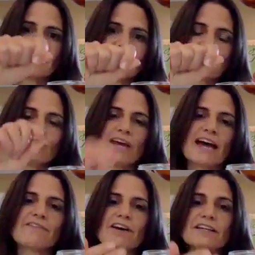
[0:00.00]
you'd
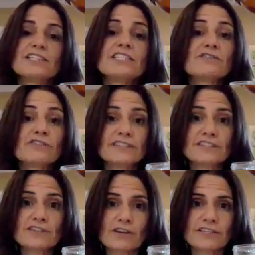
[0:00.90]
have a different
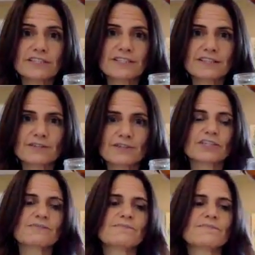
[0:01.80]
salty
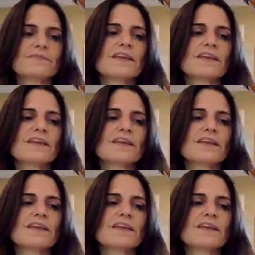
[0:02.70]
solution.